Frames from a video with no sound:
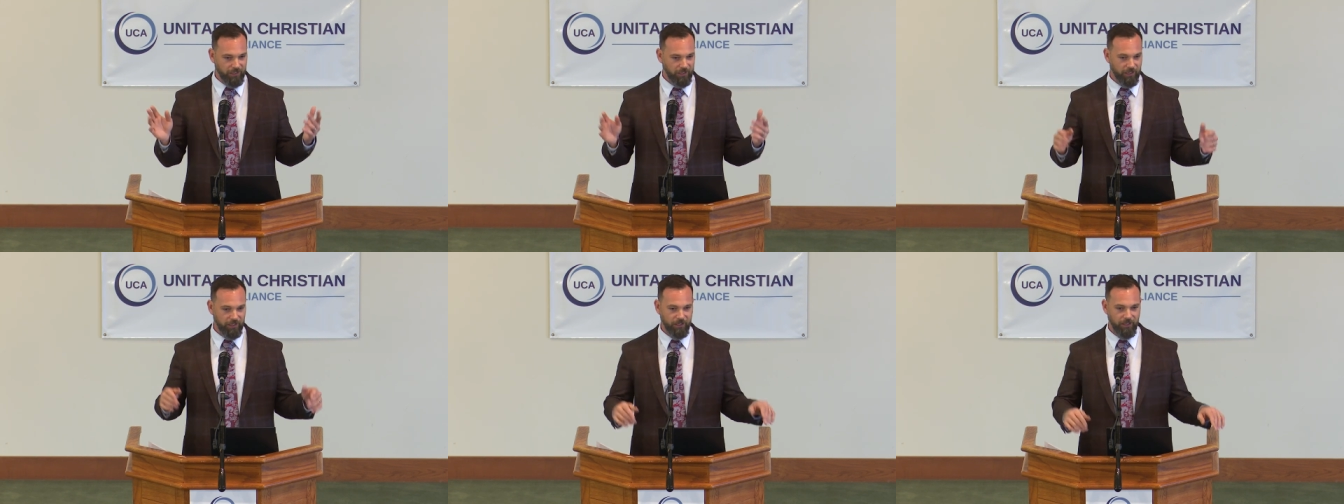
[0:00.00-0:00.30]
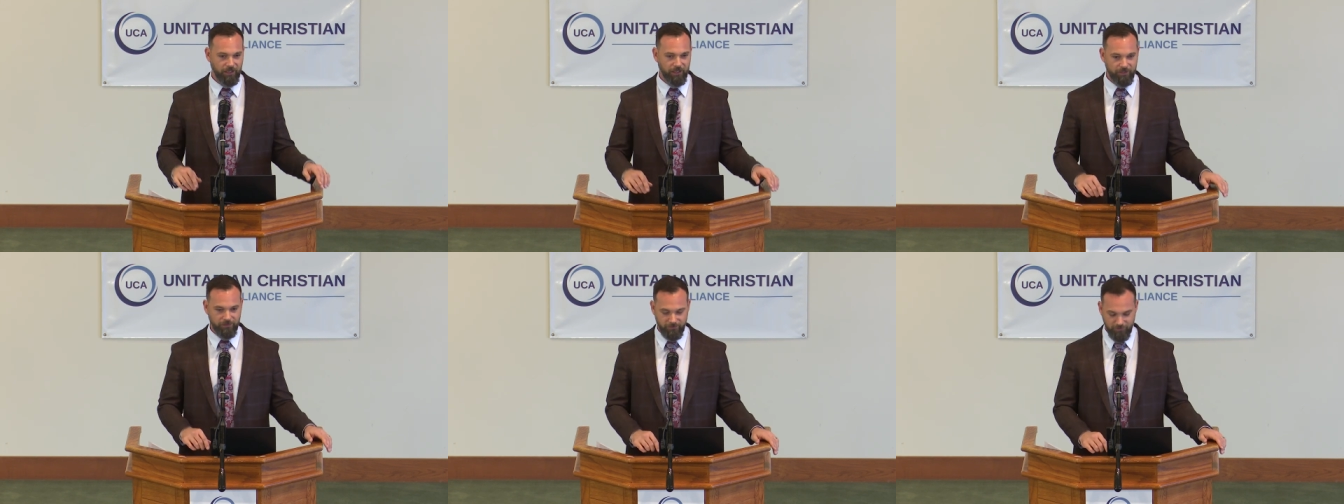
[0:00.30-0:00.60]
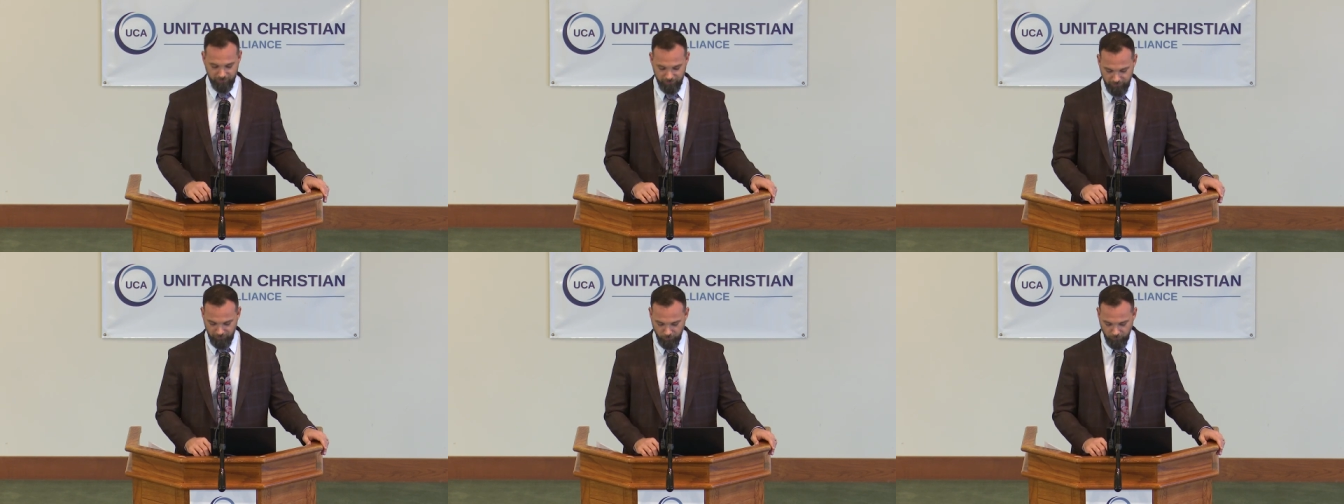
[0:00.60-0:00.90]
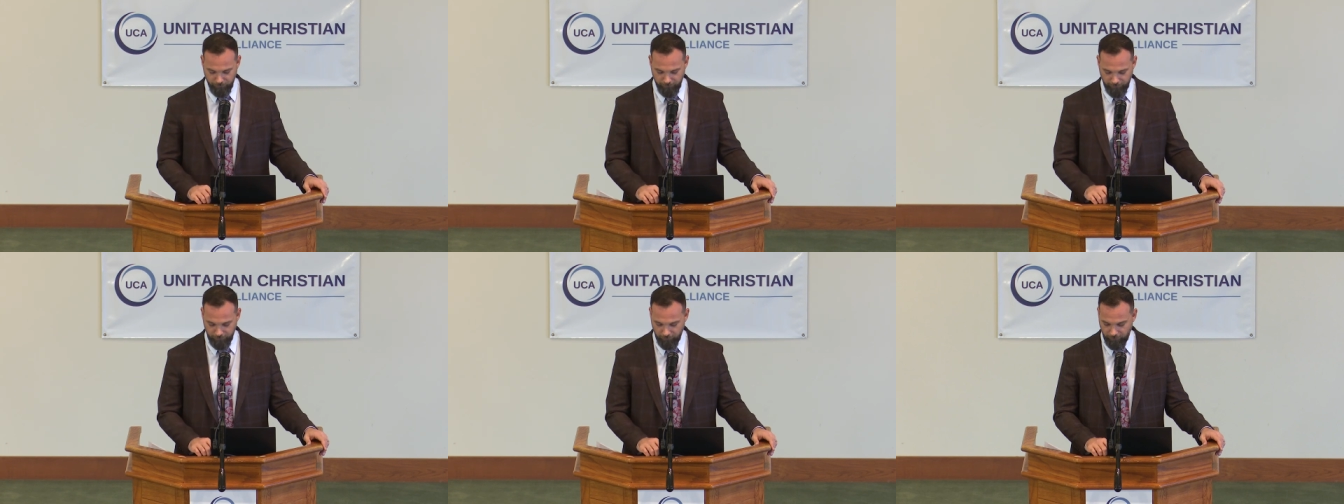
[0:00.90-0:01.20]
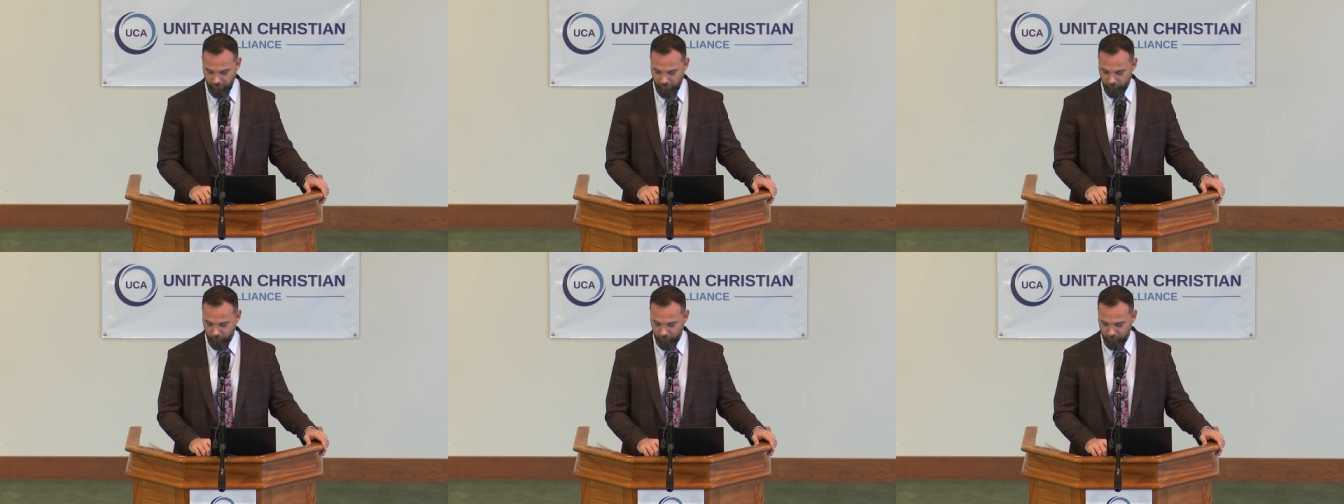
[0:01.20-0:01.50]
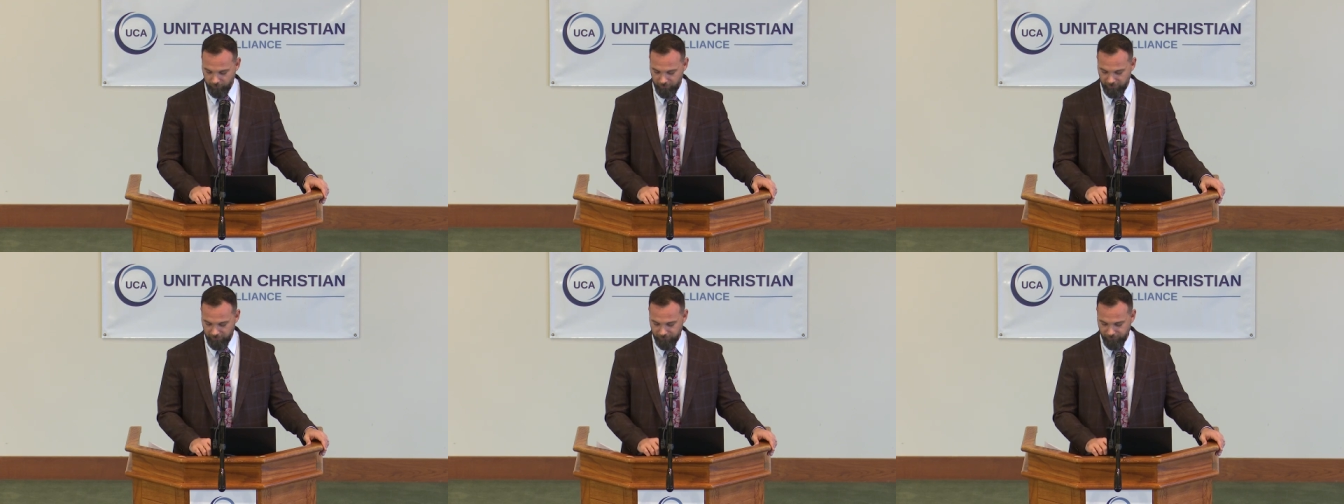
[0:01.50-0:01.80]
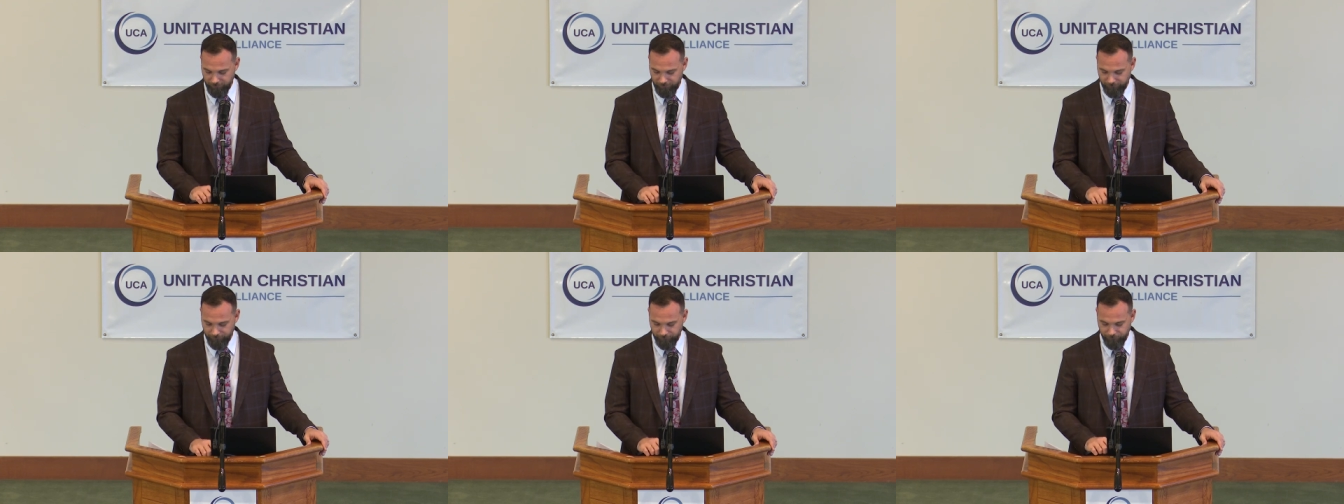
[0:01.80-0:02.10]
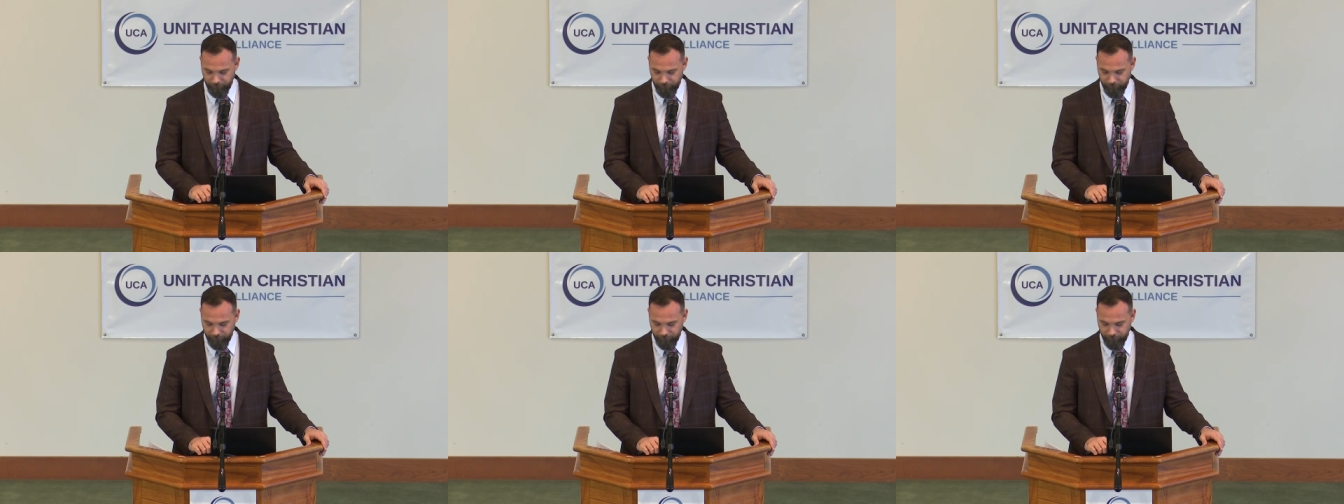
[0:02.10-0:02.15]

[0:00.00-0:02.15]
and you figure out what it means.